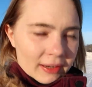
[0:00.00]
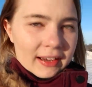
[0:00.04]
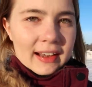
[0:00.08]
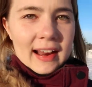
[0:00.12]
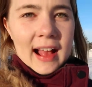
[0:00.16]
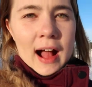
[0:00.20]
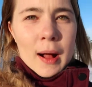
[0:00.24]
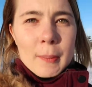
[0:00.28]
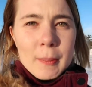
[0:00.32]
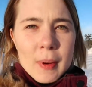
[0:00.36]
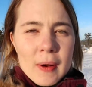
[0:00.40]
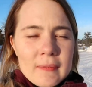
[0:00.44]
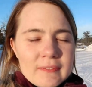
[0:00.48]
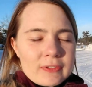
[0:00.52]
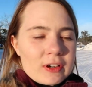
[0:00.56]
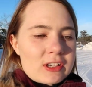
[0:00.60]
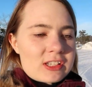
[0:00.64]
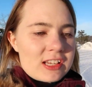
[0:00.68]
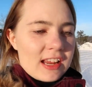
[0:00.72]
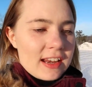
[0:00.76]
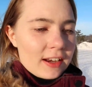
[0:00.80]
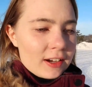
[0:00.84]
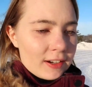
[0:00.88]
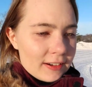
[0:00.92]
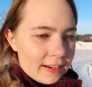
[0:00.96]
We're gonna help out
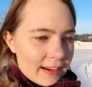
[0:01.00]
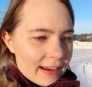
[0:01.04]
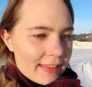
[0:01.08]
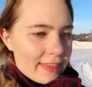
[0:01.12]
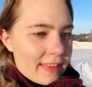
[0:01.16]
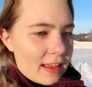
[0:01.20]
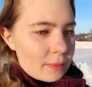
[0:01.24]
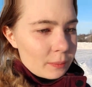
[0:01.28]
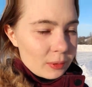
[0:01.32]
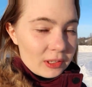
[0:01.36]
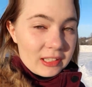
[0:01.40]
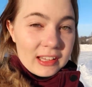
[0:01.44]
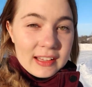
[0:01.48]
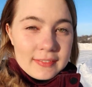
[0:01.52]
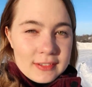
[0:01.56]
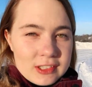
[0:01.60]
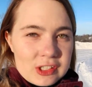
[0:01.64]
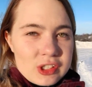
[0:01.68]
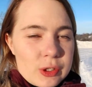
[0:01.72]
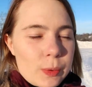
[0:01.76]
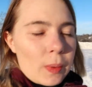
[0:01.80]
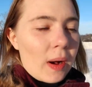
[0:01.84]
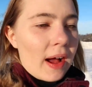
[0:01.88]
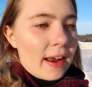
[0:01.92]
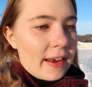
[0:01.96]
for dinner and then we're
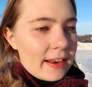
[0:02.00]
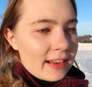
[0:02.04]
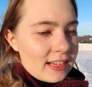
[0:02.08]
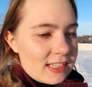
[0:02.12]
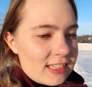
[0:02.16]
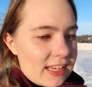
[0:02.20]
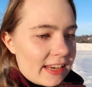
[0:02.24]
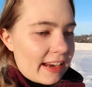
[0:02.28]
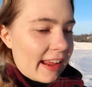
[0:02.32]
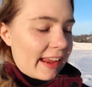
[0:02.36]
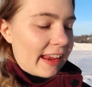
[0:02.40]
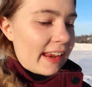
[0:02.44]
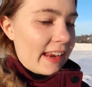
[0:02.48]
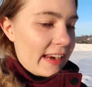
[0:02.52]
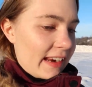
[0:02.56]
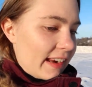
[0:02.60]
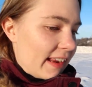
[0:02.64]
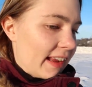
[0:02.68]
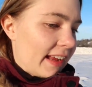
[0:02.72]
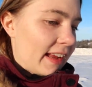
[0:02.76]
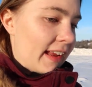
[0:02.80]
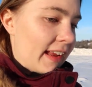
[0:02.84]
leaving Chawatna tonight.